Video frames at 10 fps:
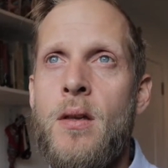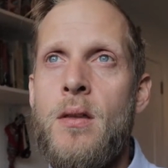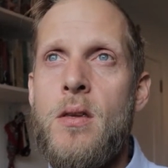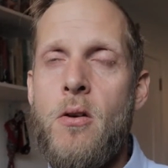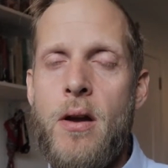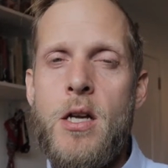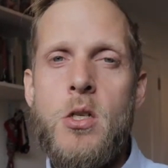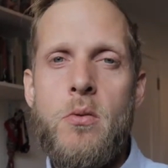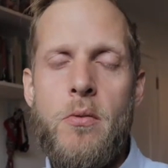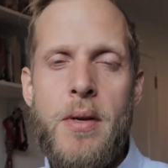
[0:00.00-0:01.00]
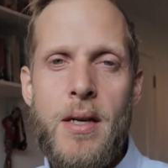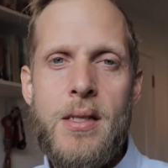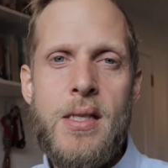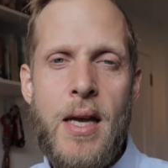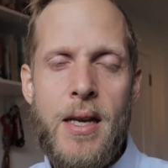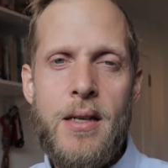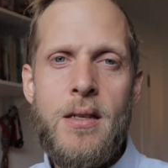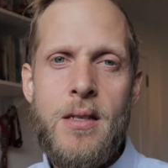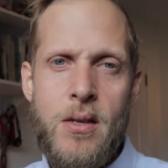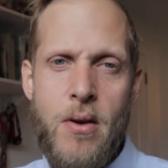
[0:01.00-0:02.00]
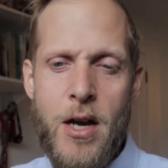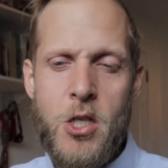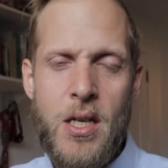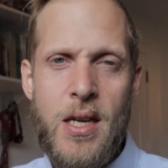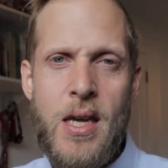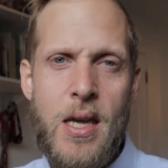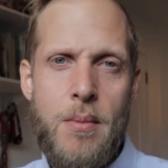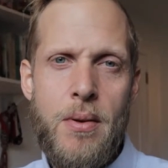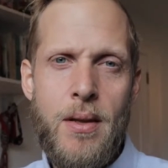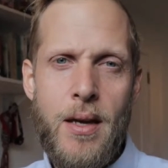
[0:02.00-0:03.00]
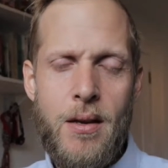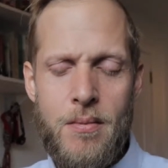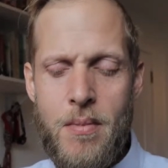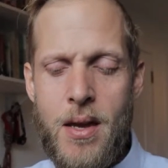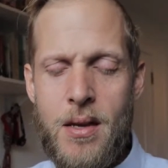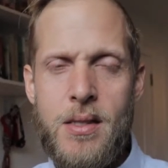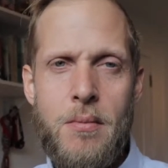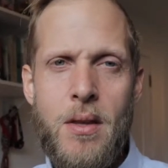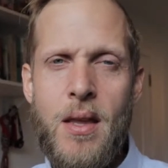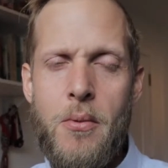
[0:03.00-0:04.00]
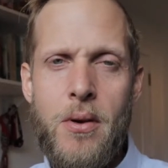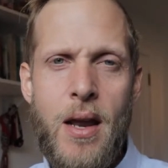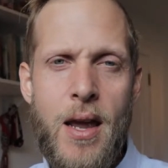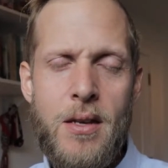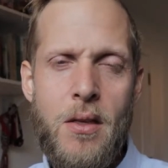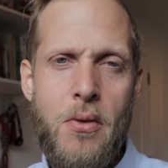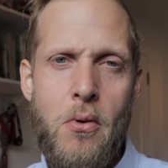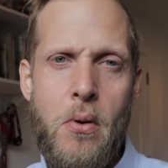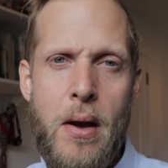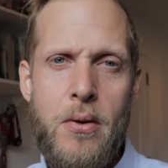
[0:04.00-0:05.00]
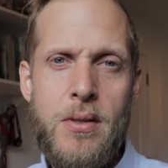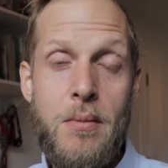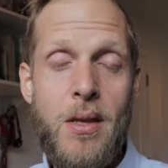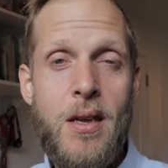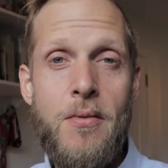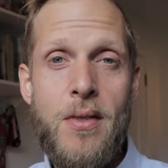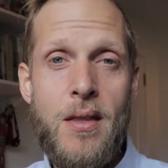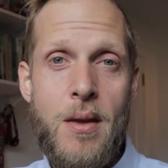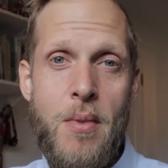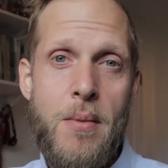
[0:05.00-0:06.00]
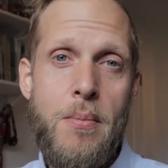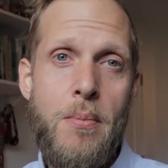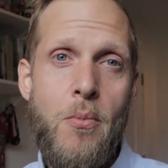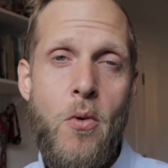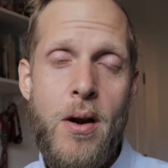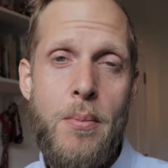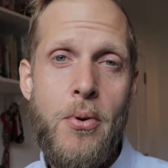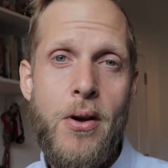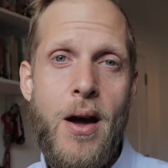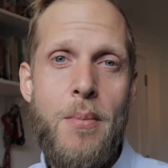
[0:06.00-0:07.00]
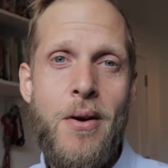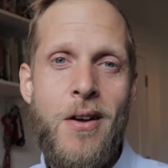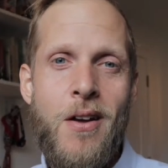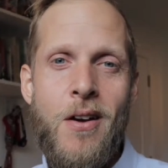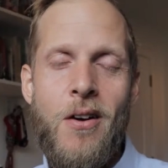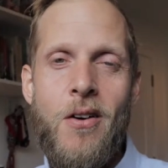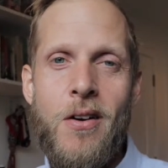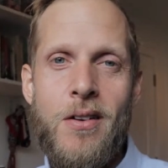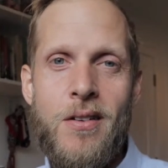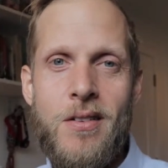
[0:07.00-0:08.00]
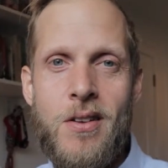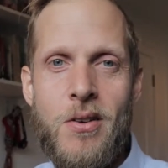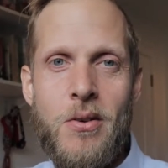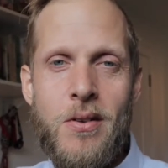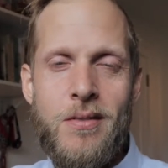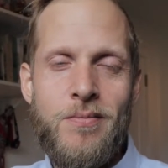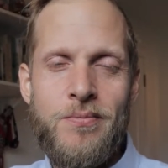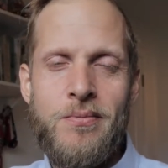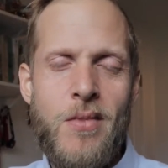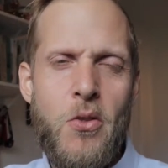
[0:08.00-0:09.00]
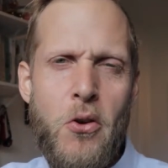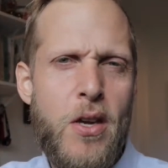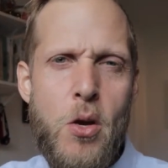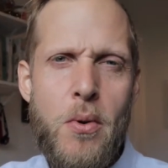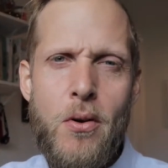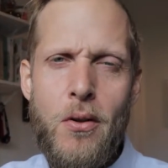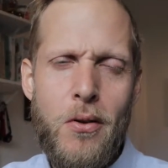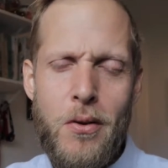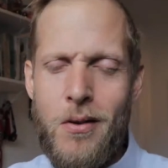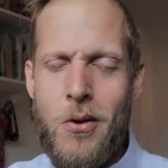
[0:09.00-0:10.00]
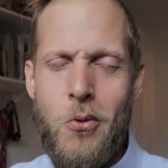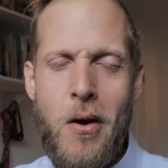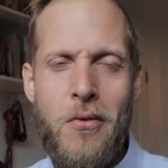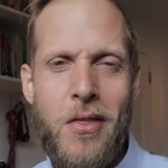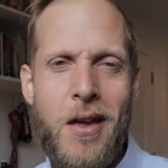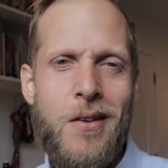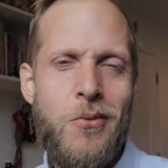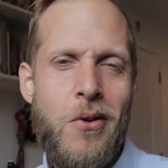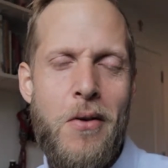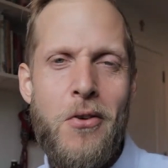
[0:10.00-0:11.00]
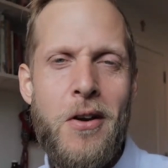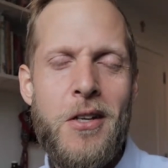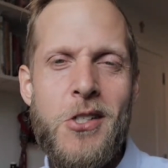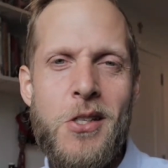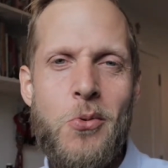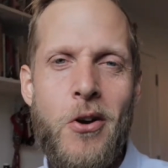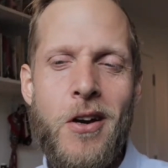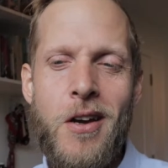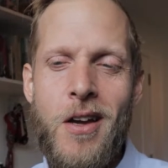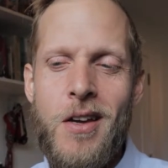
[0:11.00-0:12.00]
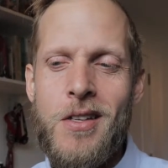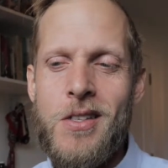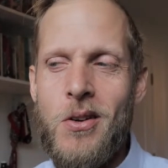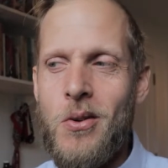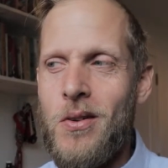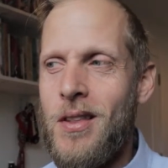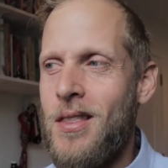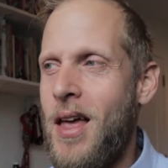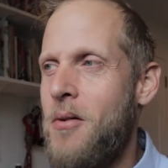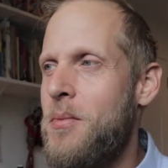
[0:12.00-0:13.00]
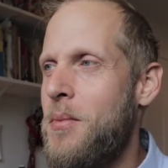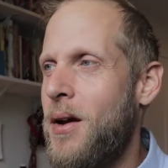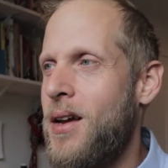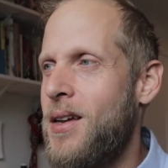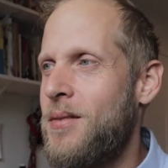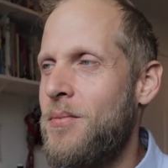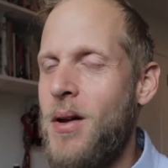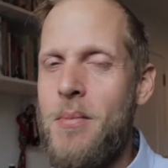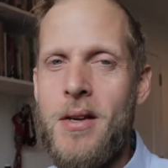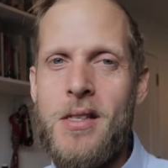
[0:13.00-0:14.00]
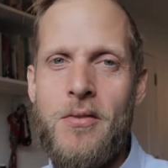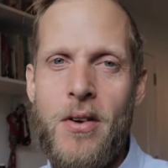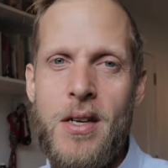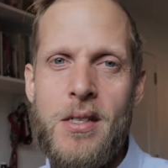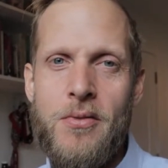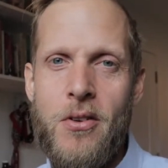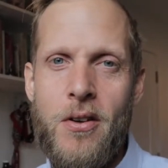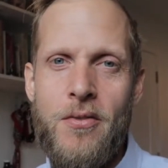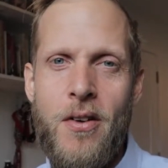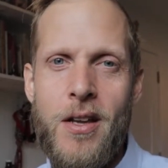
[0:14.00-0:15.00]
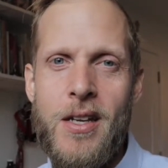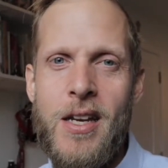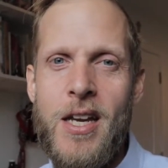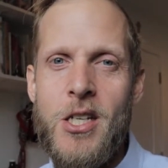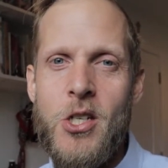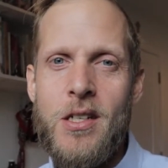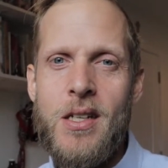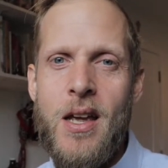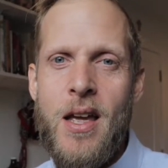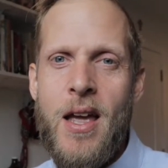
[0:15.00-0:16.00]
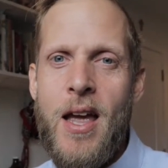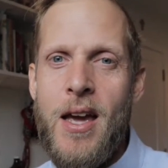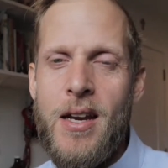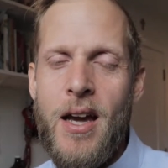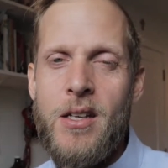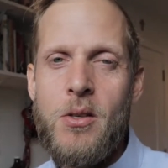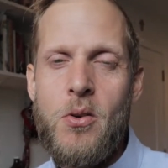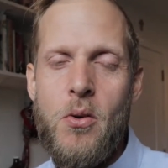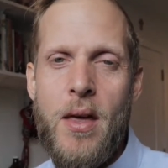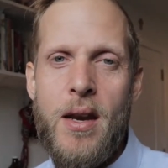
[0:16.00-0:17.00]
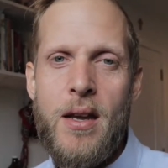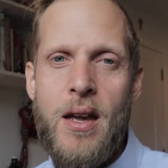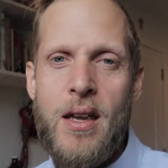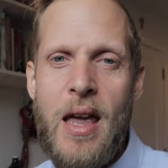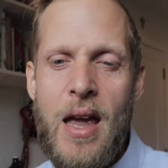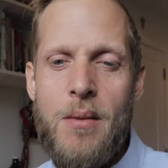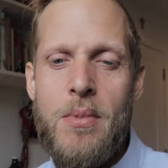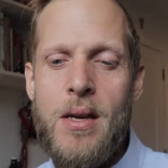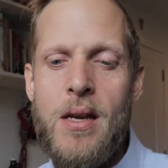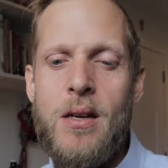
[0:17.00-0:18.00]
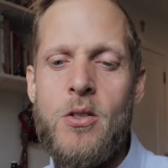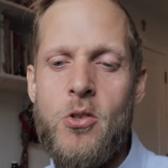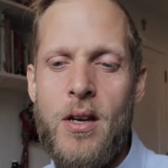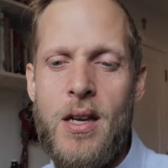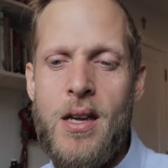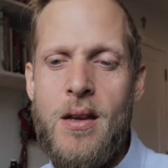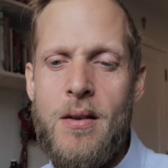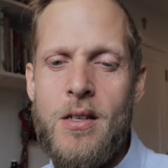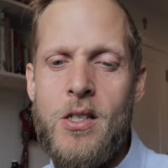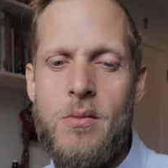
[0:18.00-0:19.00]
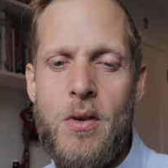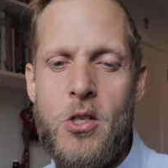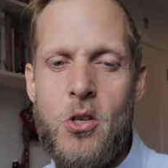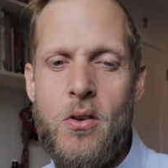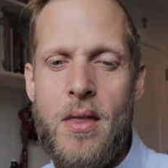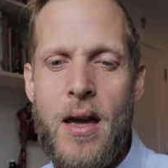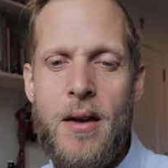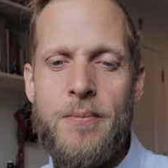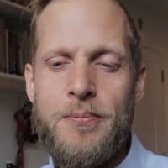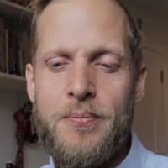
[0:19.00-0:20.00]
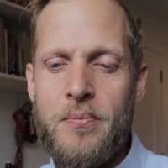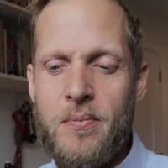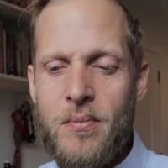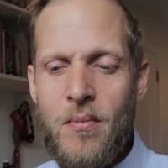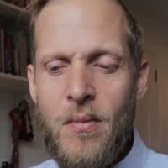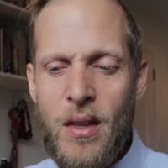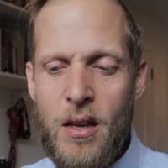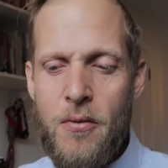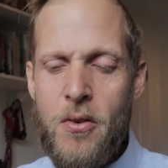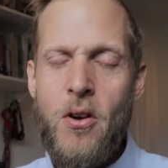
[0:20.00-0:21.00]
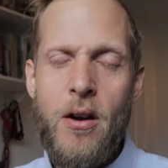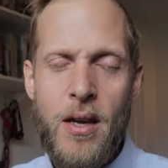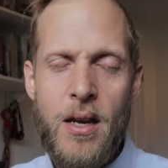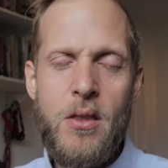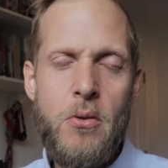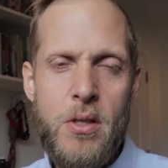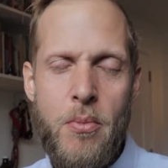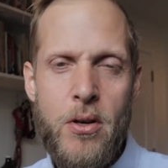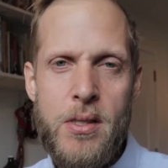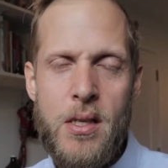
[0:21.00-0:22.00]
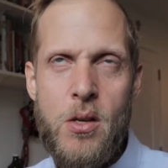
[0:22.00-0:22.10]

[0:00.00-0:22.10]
your agent would be excited to actually keep. Like, make it something they would hate to throw out, something even that they might want to put up on, in their cubicle or wherever agents work. So that would be my best advice for finding an agent. And I do know that it can be tricky. Just make sure that if you're not getting the response that you